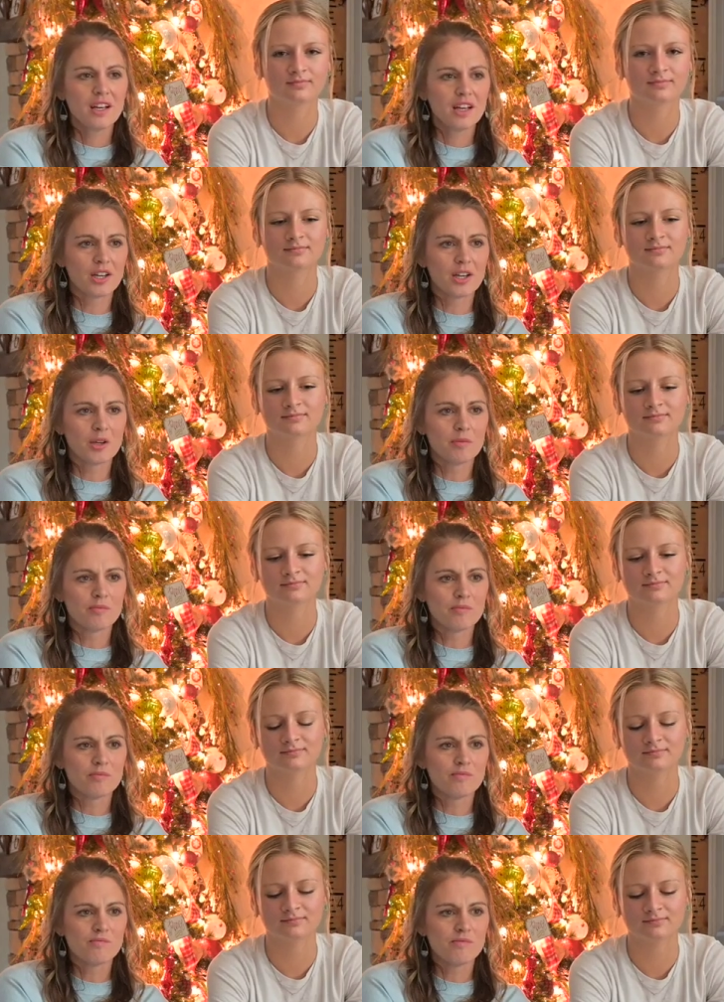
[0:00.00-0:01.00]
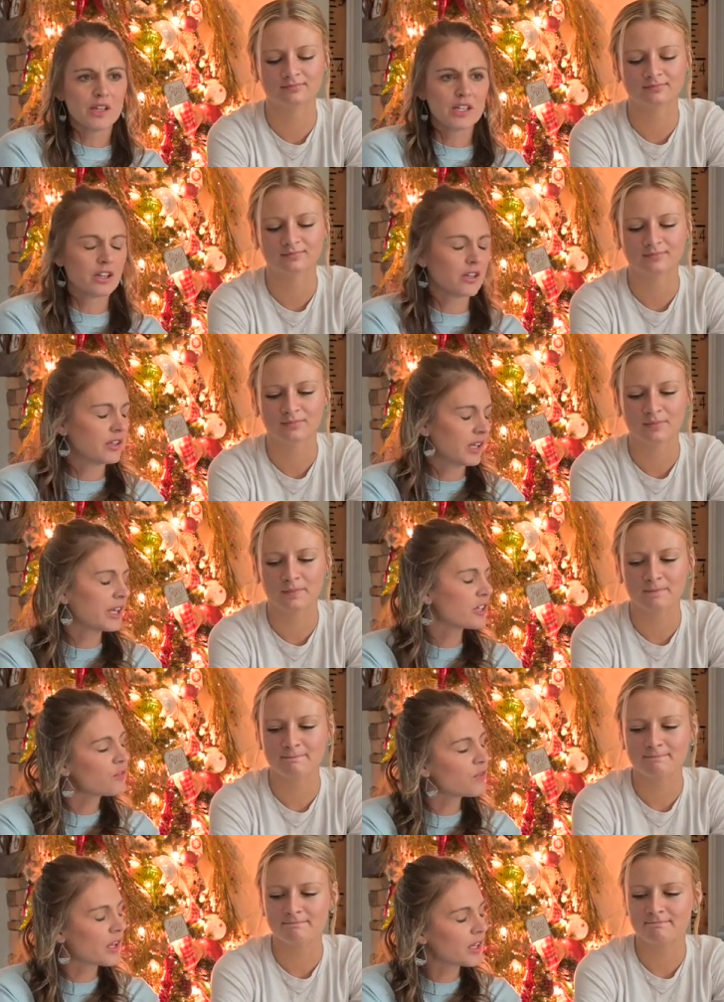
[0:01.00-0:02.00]
Speaker 1: Um, and do, like, do
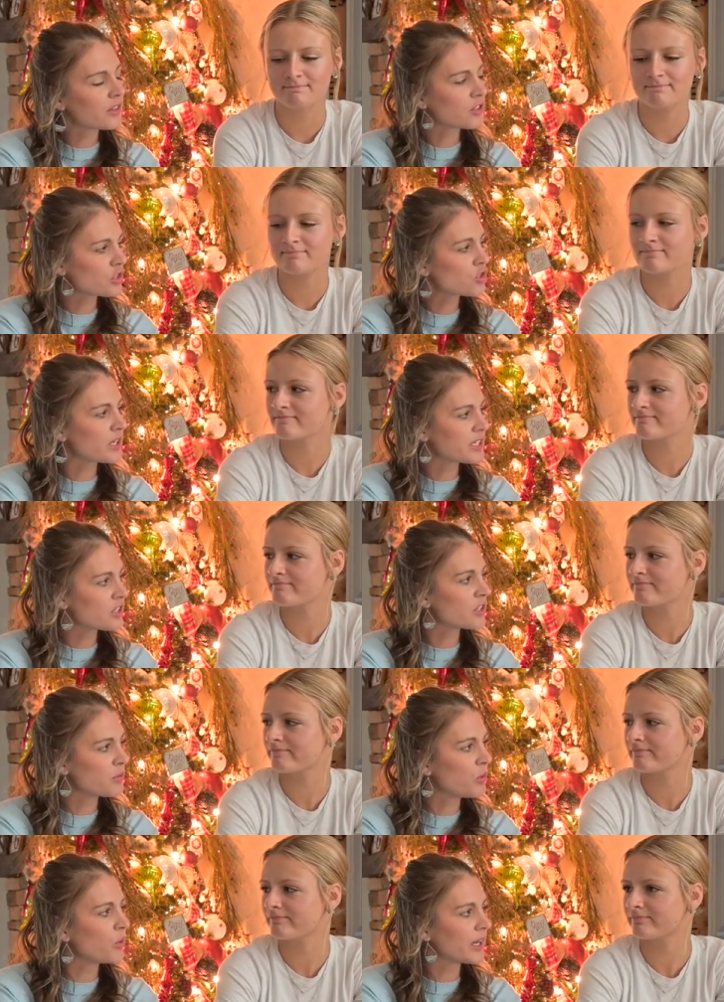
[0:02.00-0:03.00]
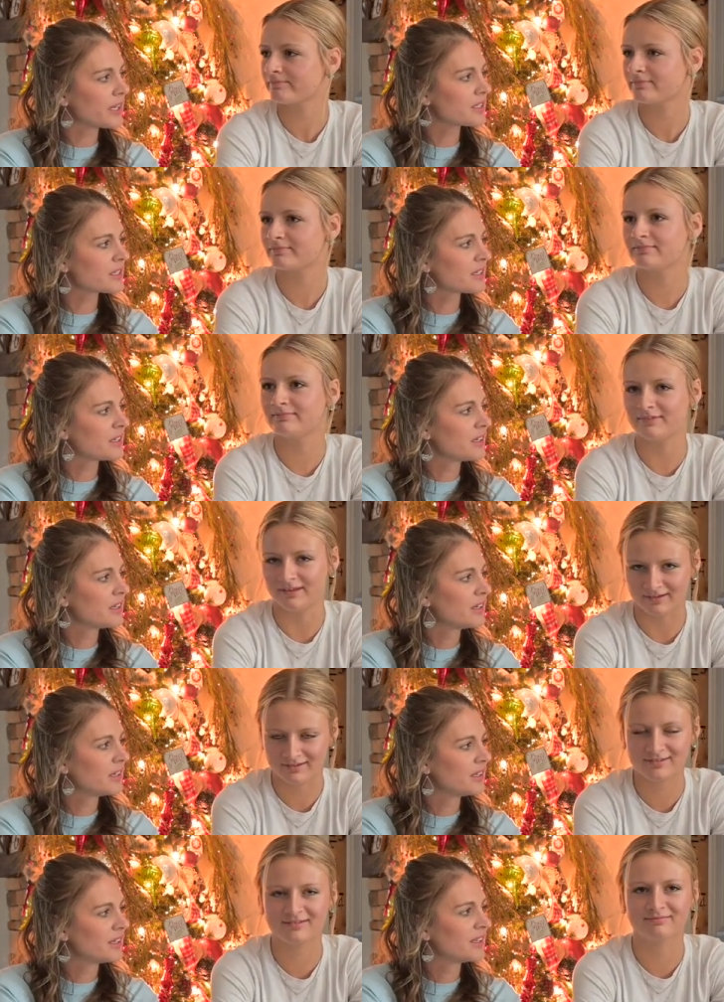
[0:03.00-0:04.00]
you feel like they're straight to the point?
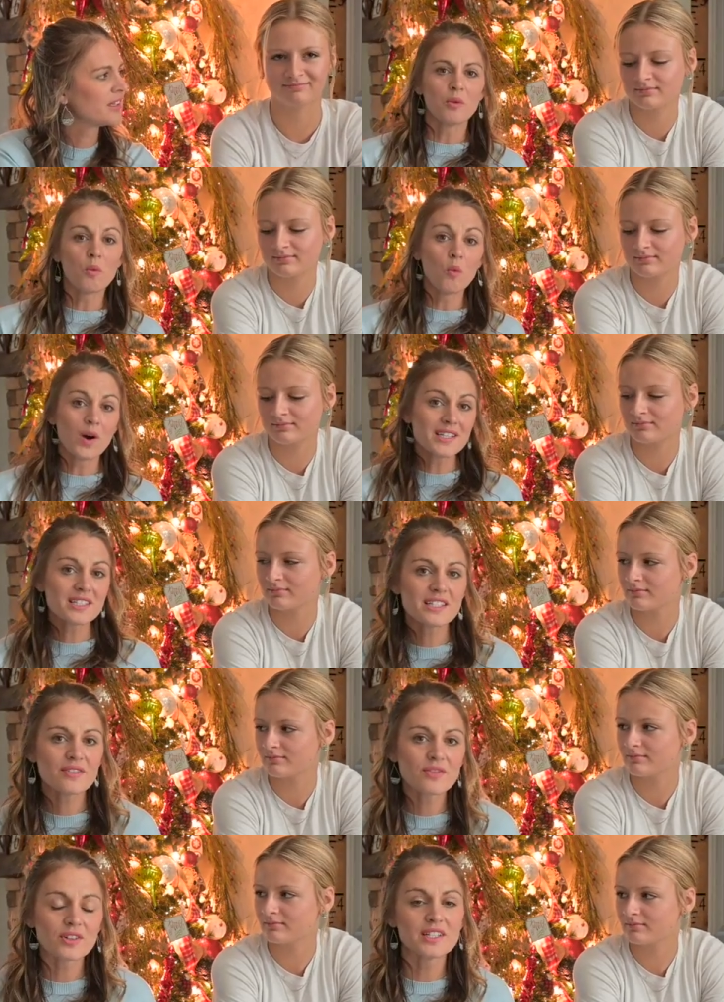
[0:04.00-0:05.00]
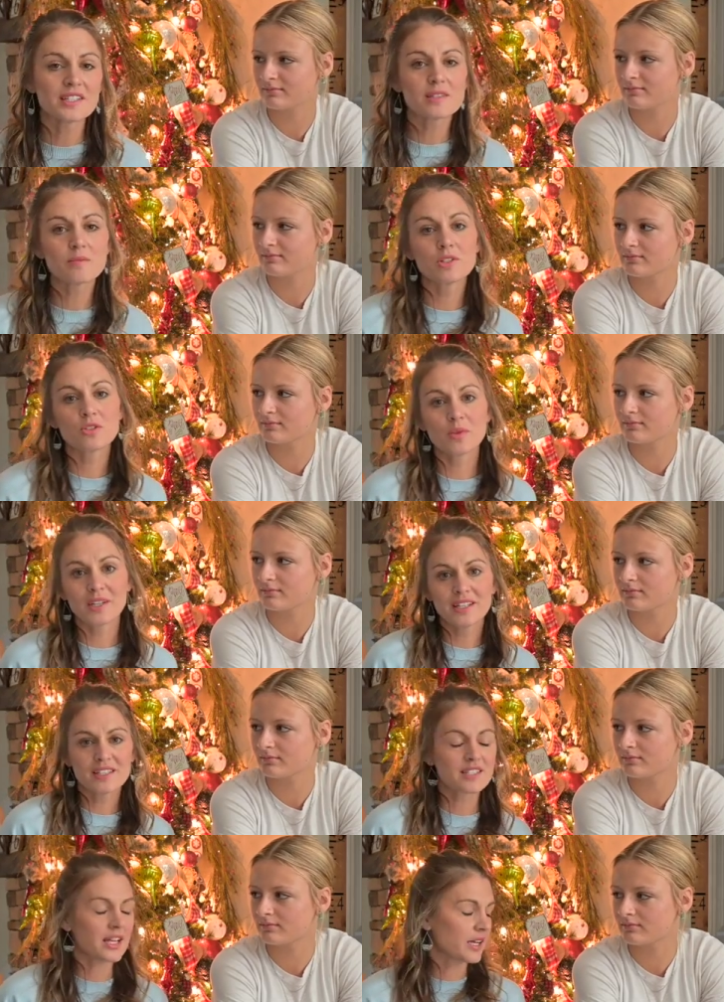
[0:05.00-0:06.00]
Yes. One difference
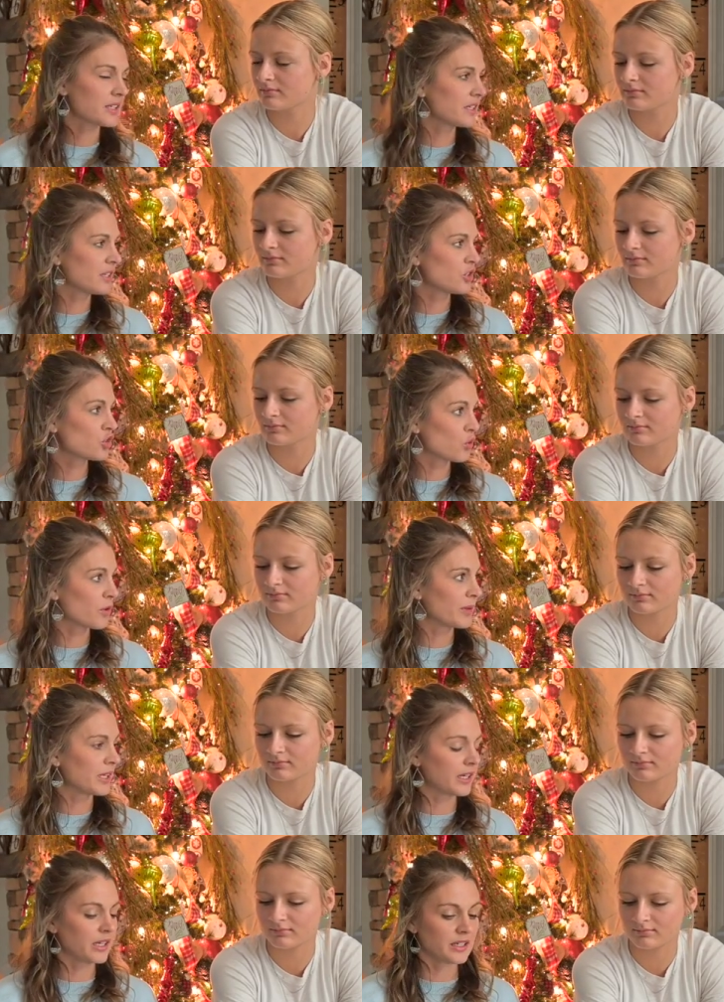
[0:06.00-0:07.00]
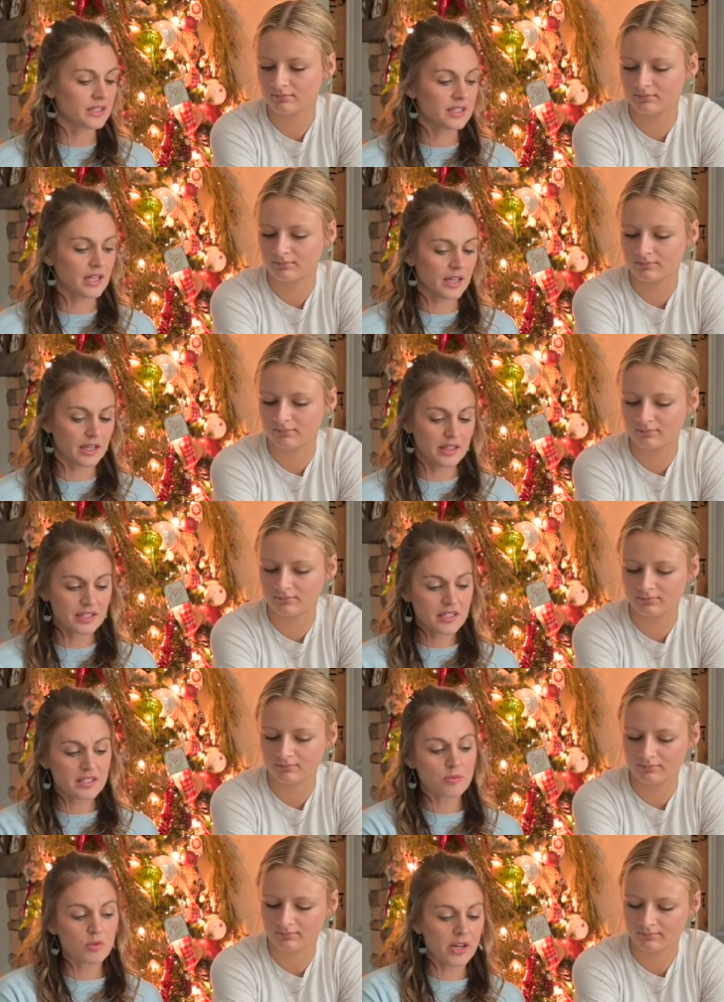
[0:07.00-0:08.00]
between Saxon and Shormann is that this
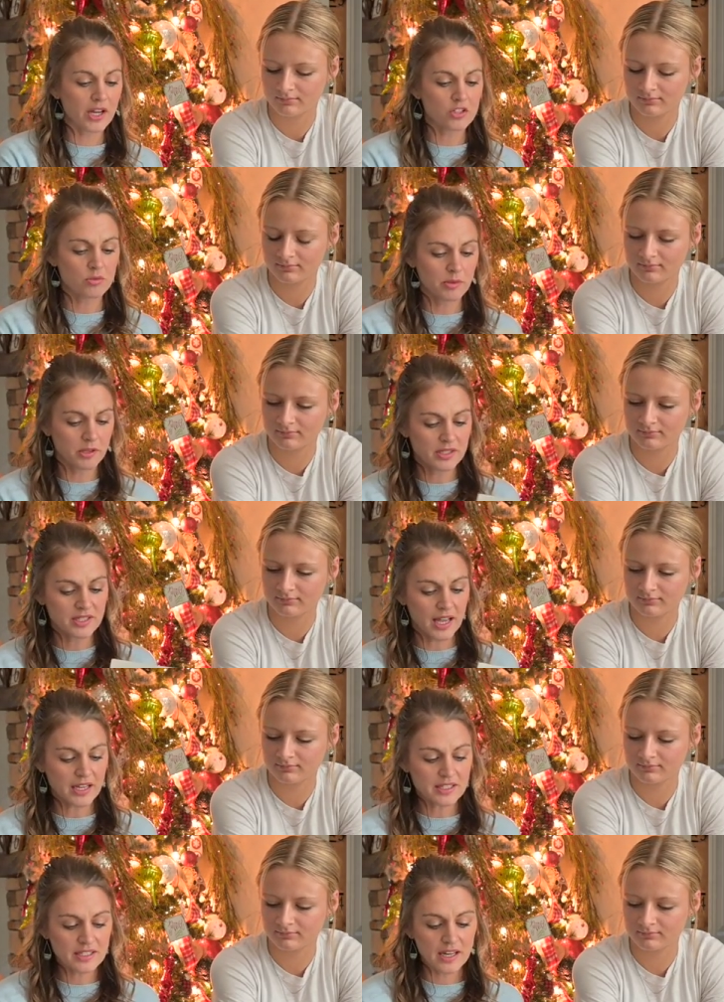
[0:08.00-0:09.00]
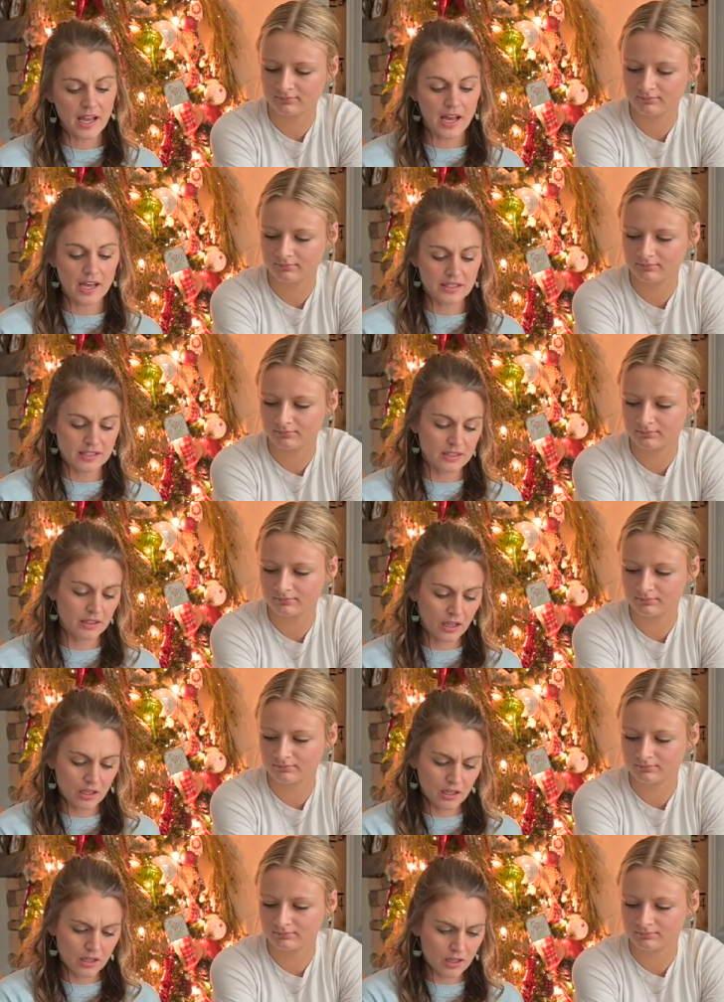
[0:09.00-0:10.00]
is the pre-algebra book. Saxon has
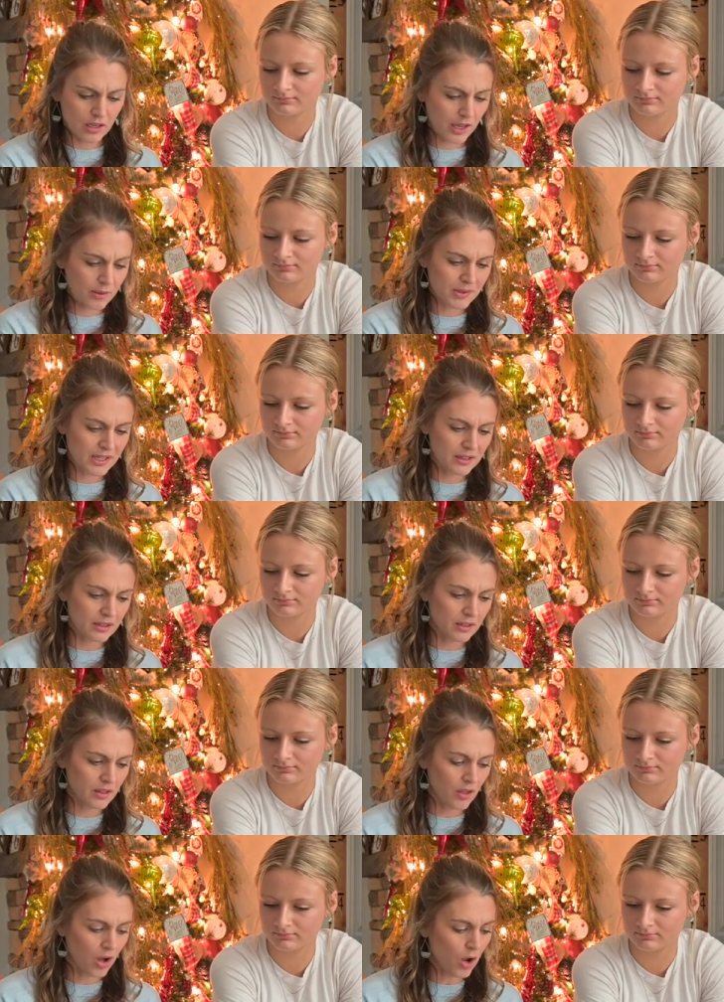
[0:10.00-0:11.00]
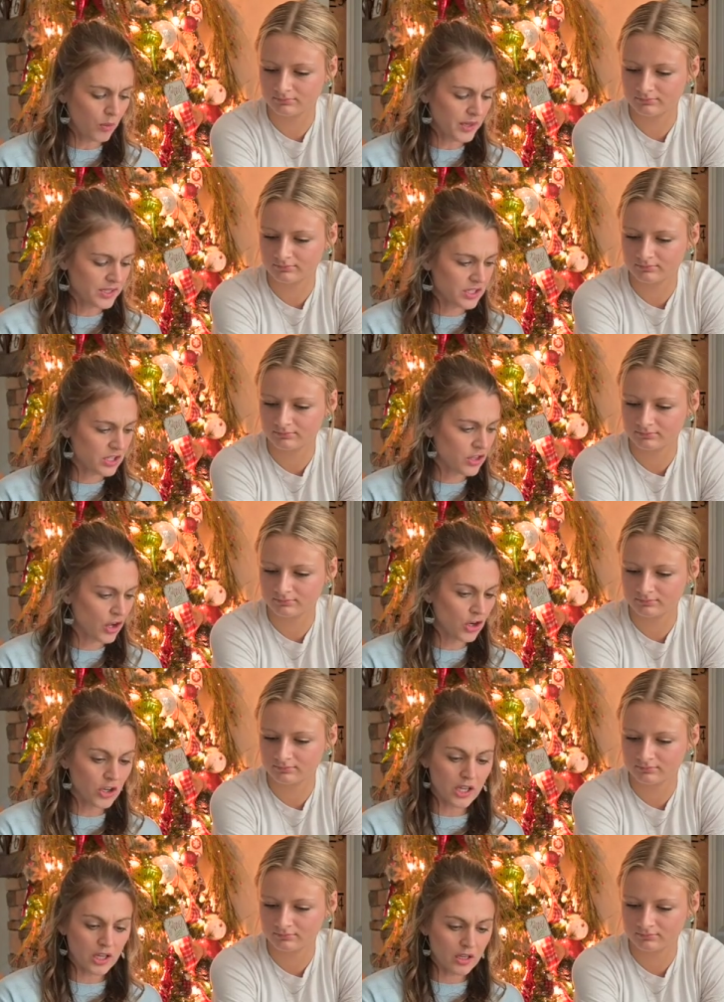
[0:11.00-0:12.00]
uh, how many? Always
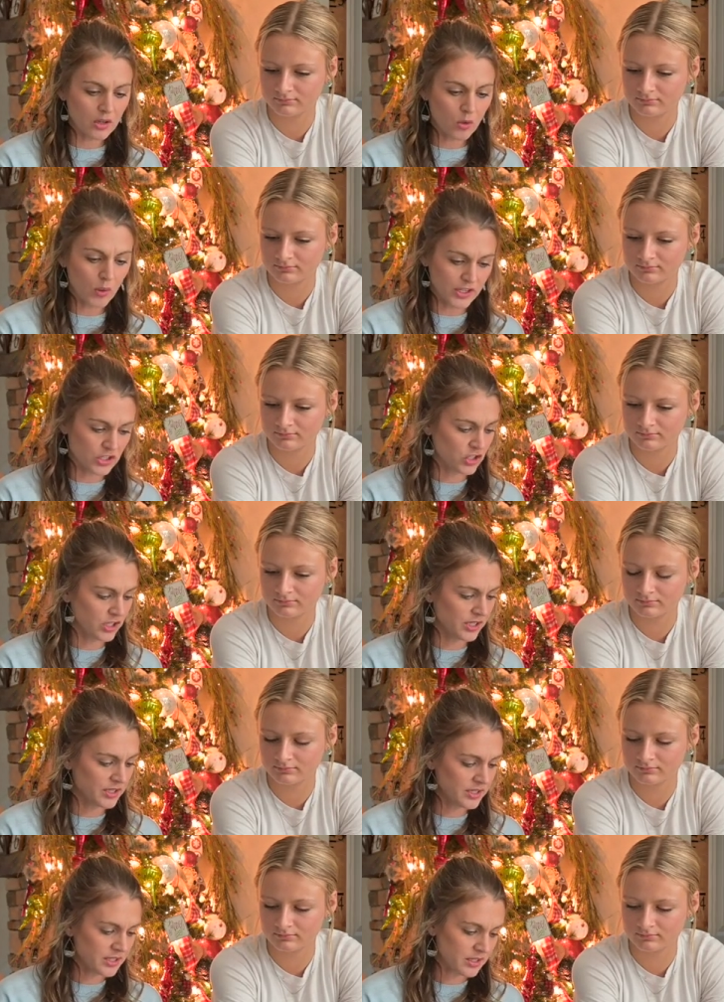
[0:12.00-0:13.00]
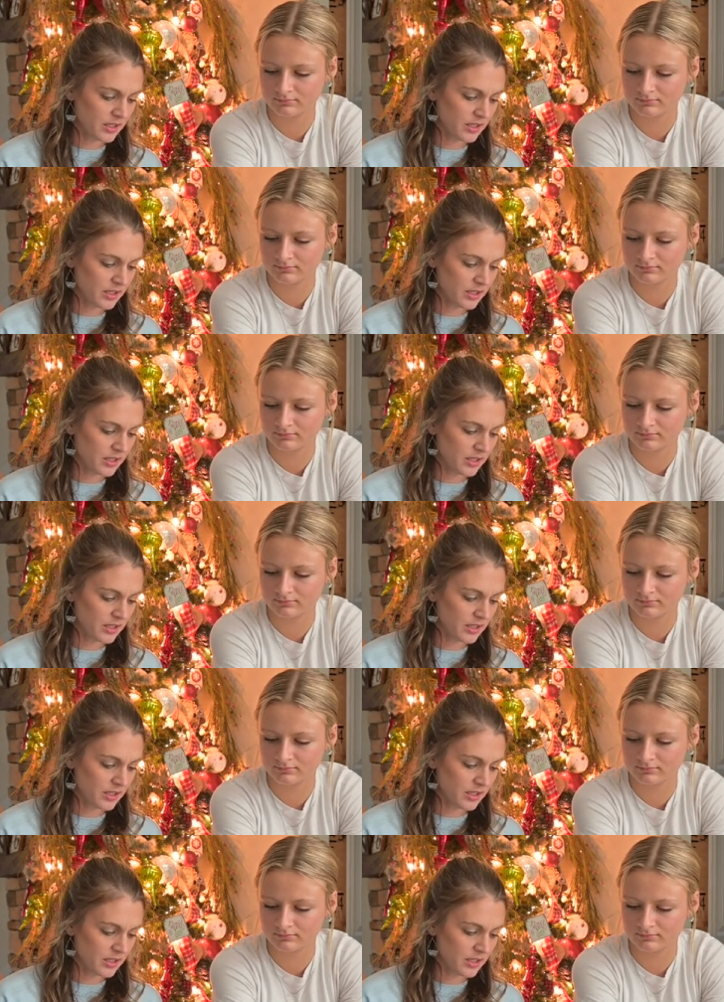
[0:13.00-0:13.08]
30 questions